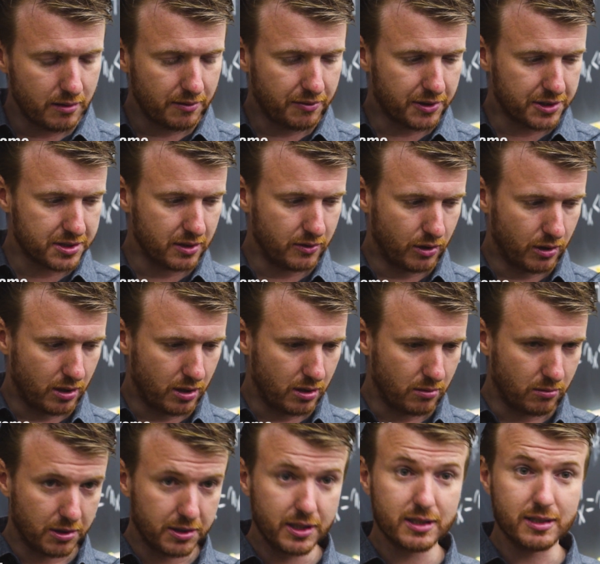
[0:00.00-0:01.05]
first of all,
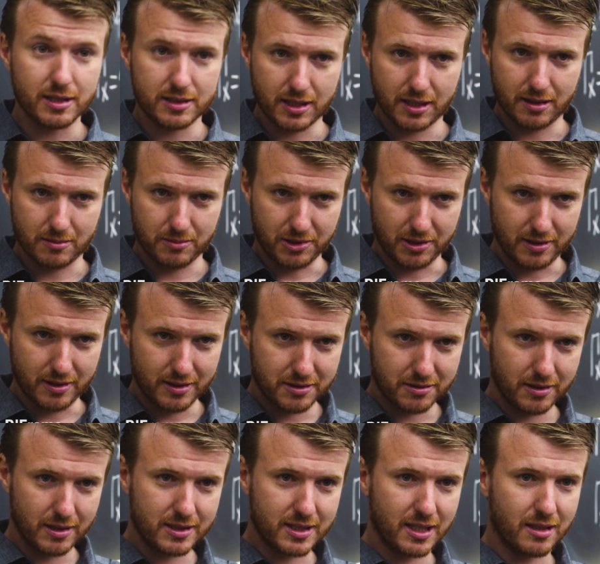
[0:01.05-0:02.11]
what is the standard model? So
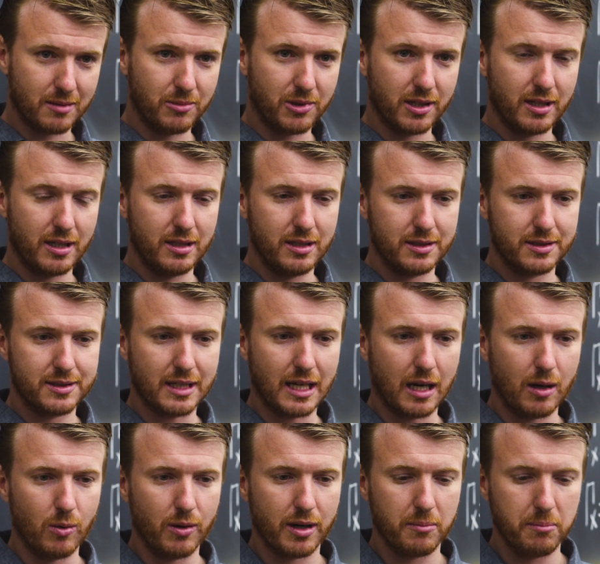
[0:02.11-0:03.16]
the standard model is
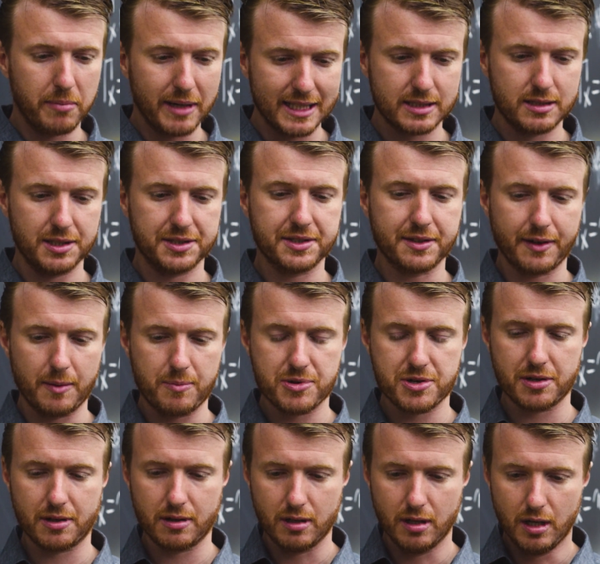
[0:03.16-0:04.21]
our best
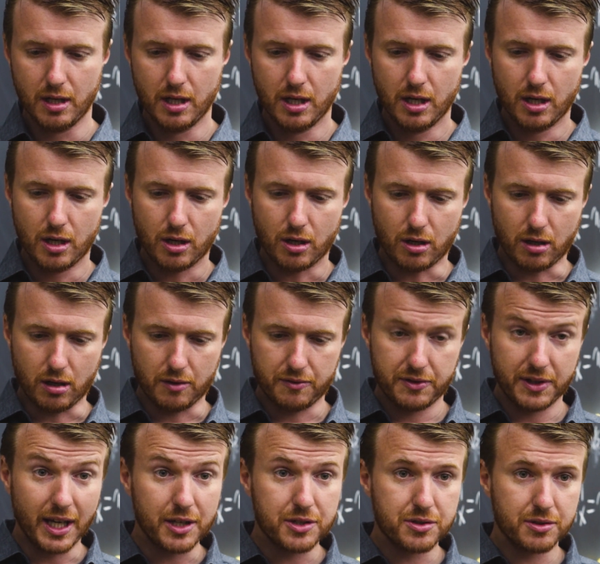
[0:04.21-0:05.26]
description of
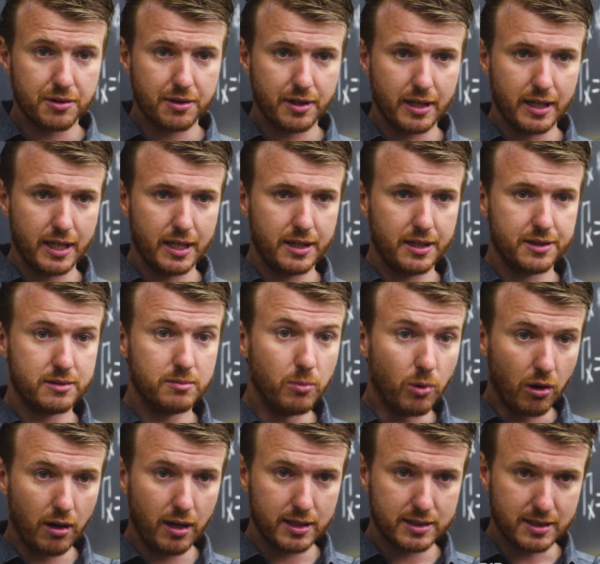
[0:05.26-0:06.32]
nature at the
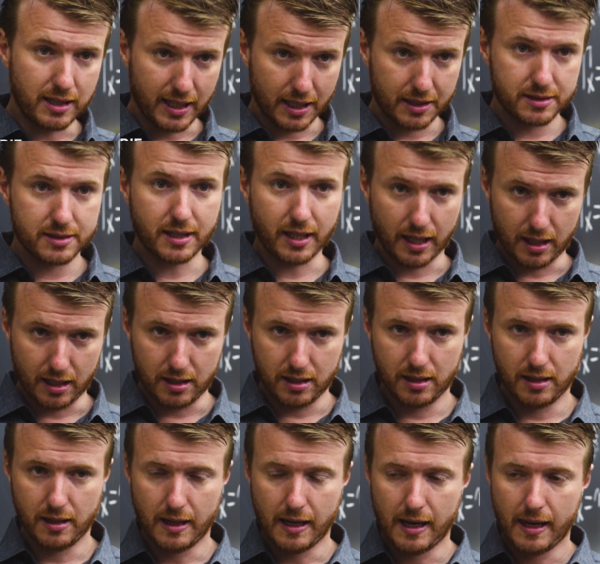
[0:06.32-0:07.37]
smallest length scale.
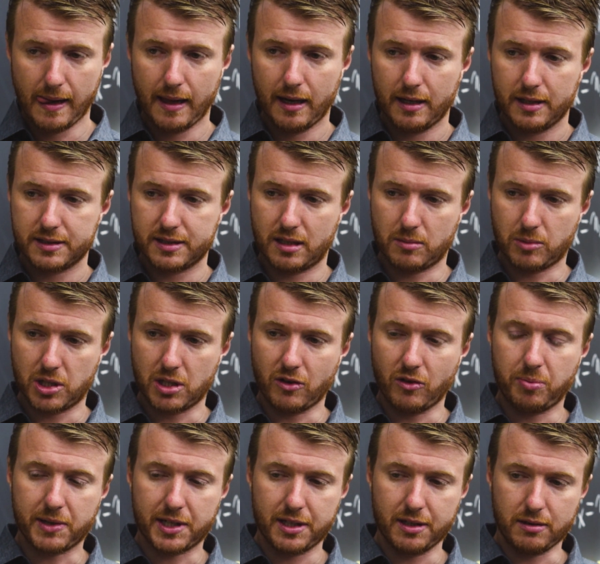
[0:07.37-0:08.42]
Standard model of
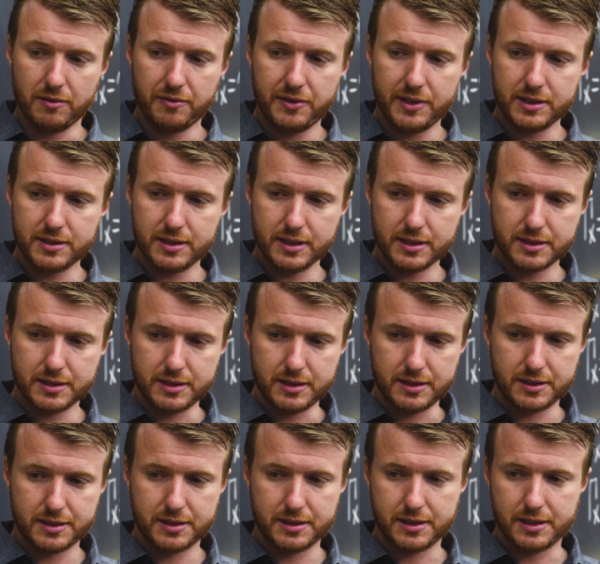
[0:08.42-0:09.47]
particle physics
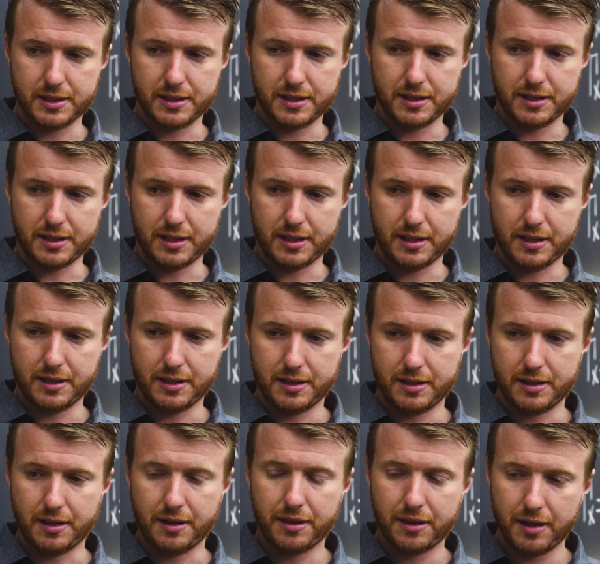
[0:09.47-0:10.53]
is uh,
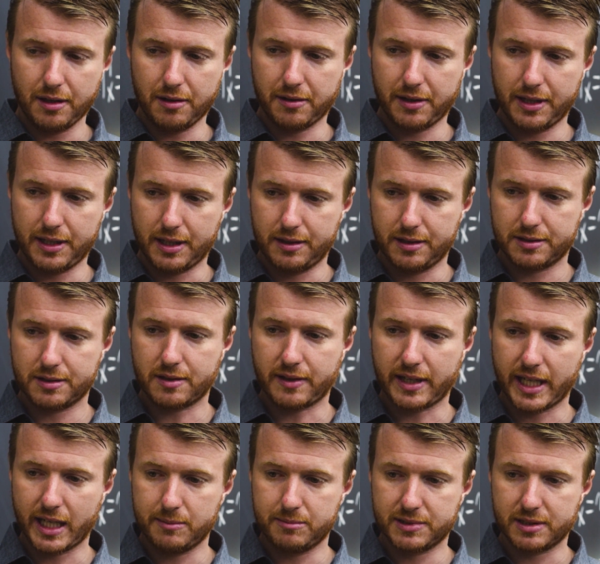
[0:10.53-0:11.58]
a, a theory that
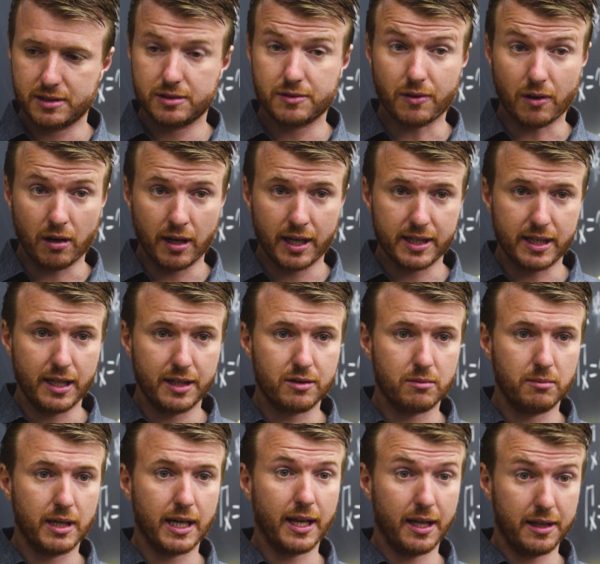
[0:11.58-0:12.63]
describes strong and
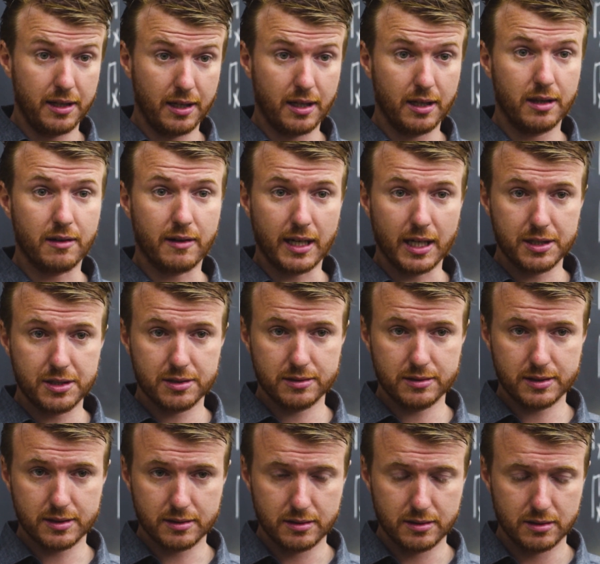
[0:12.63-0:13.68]
electromagnetic
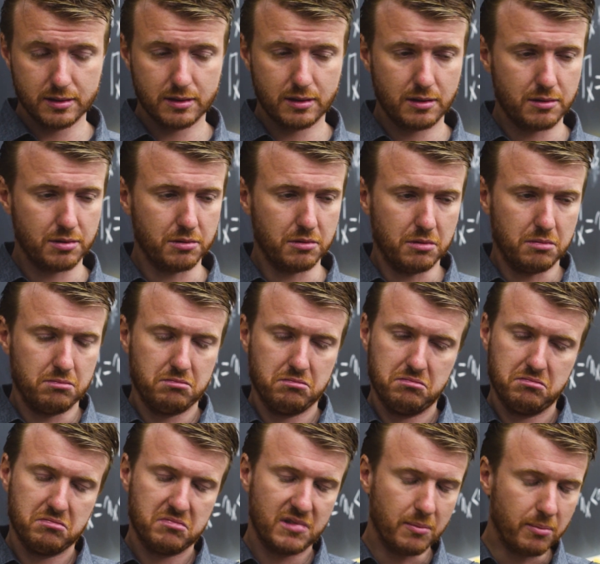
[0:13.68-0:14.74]
interactions to
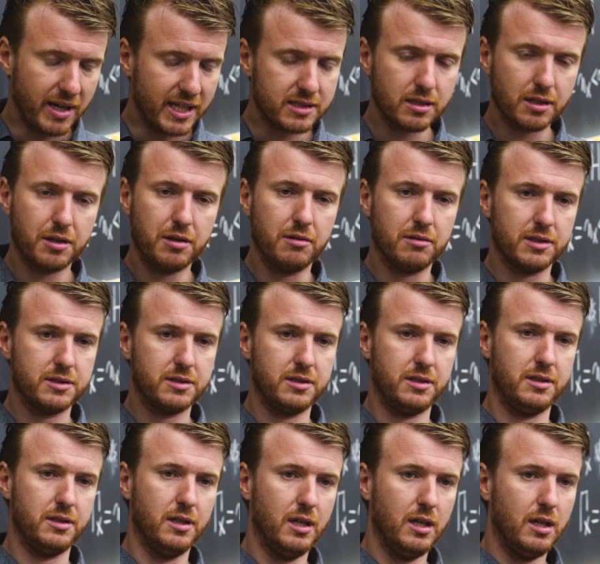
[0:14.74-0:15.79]
the best accuracy